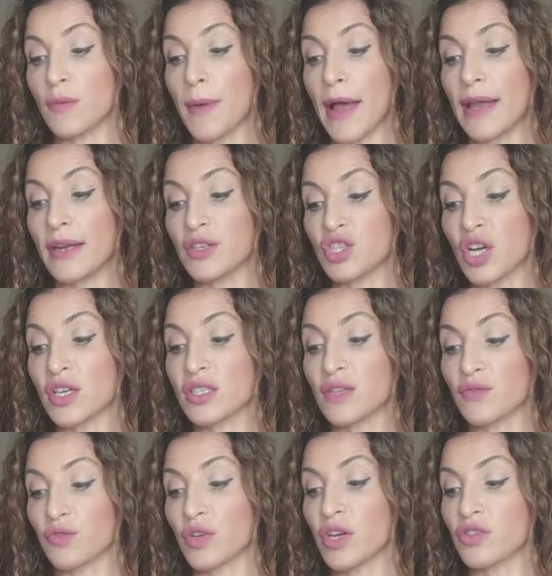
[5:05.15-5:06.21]
could buy it in chunks
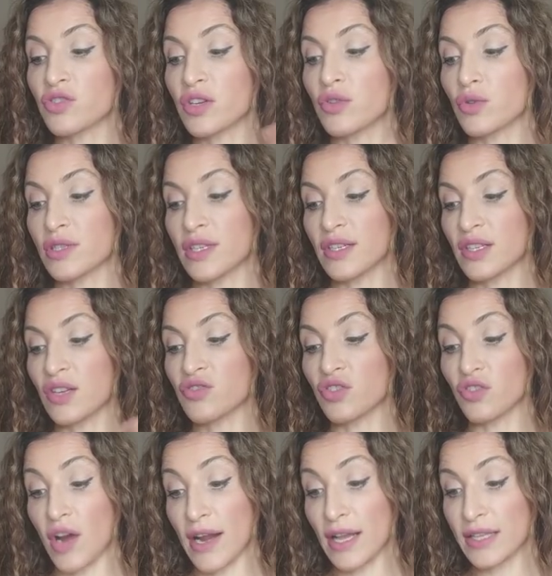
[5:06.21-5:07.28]
of 300 or 600
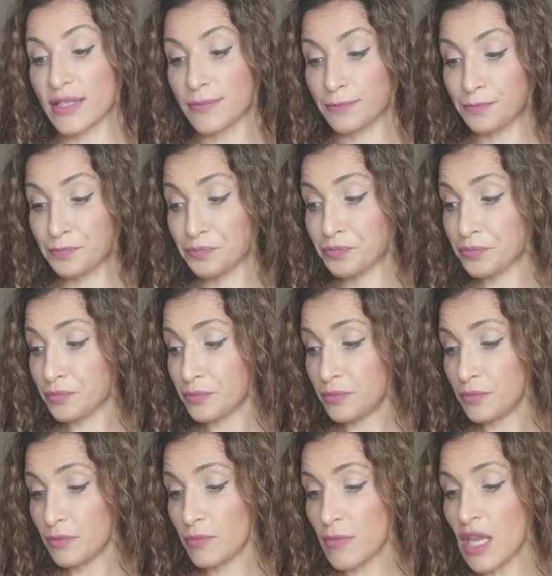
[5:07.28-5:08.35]
credits.
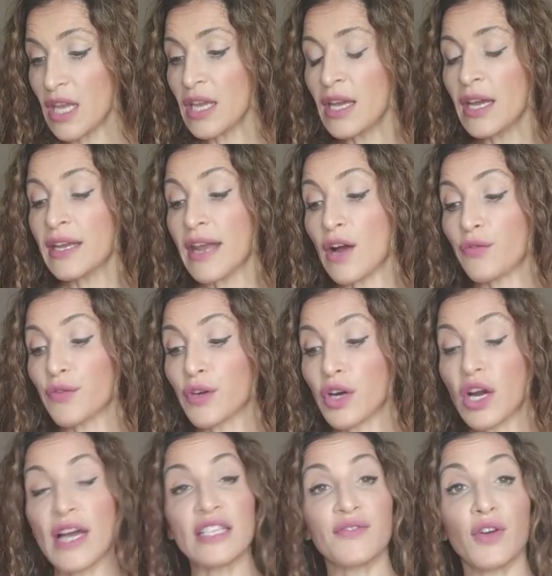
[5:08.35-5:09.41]
Now,
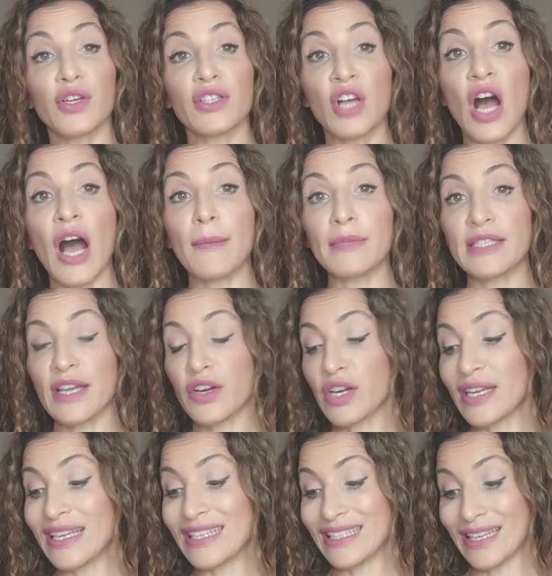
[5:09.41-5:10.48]
for as far as
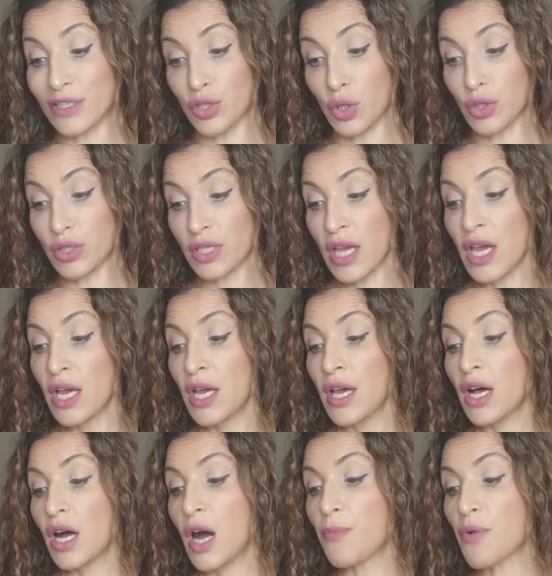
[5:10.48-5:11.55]
commissary essentials,
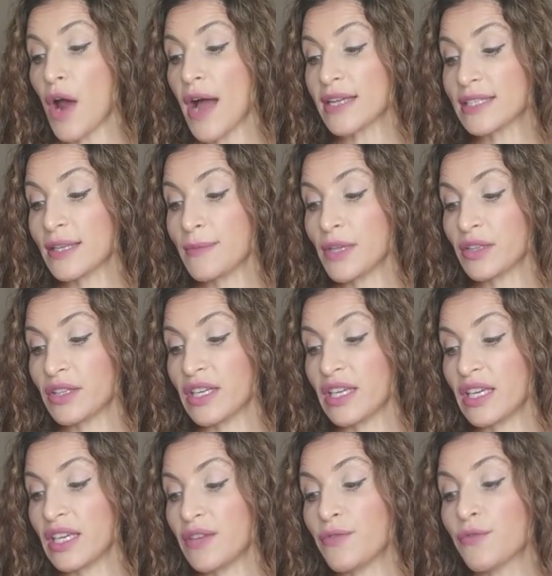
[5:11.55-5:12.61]

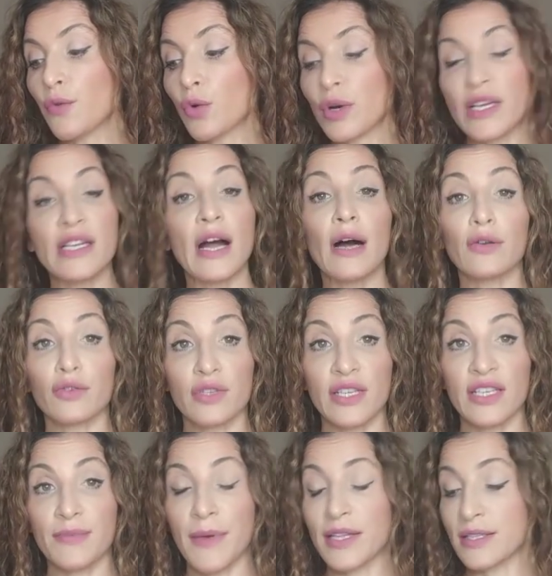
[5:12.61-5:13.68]
approximately $40
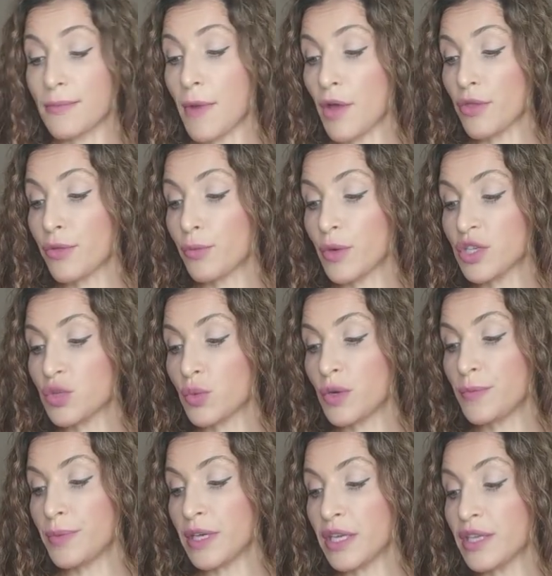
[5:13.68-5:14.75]
he spends a month, which
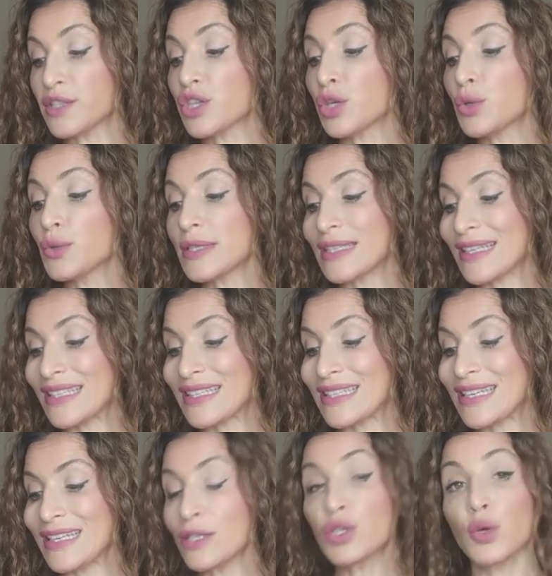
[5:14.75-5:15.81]
would be
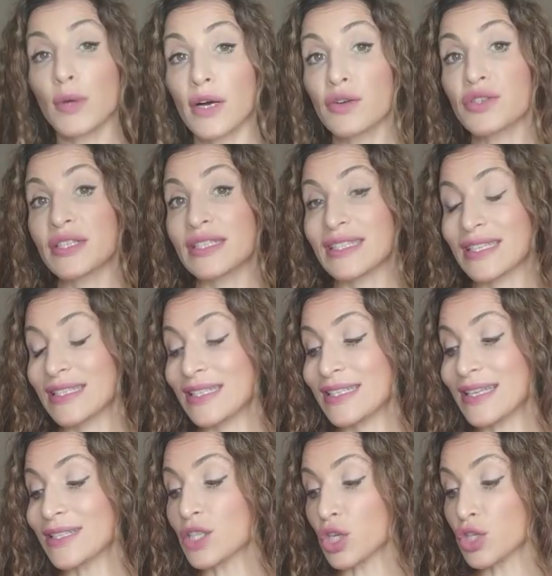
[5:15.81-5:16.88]
$2.60,
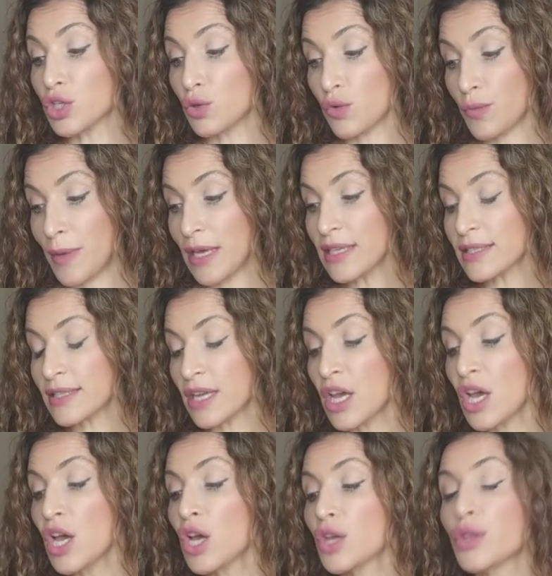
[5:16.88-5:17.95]
$2.60 on toothpaste,
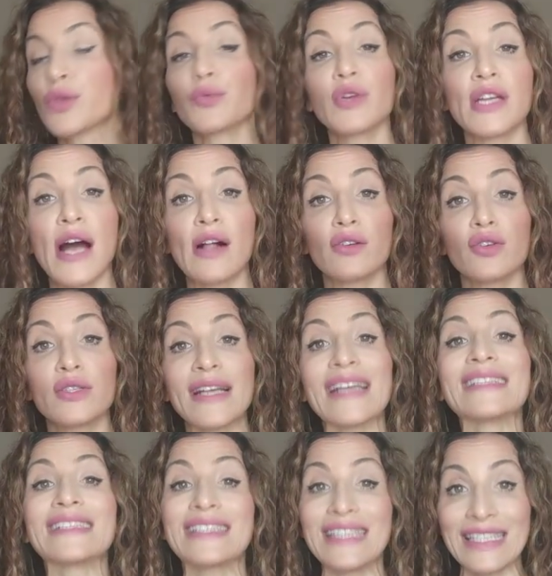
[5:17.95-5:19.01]

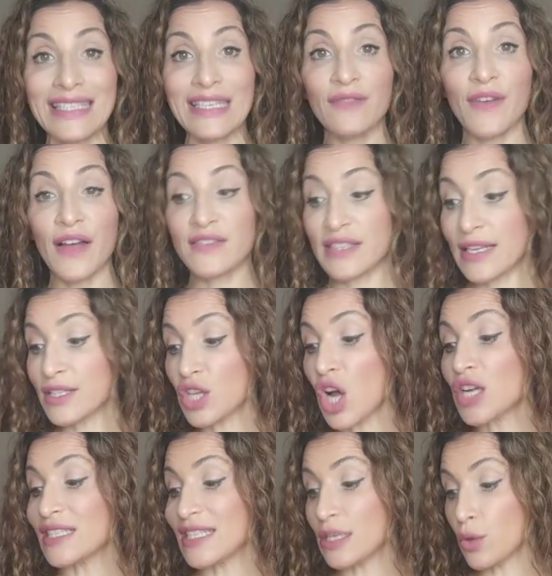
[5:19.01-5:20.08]
$3.65
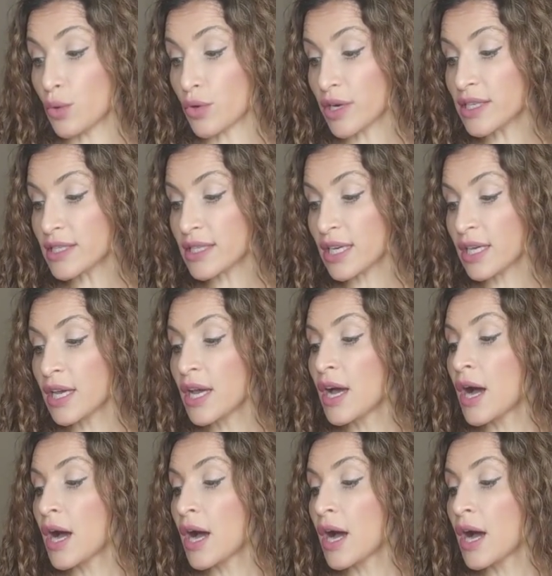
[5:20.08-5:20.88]
on deodorant,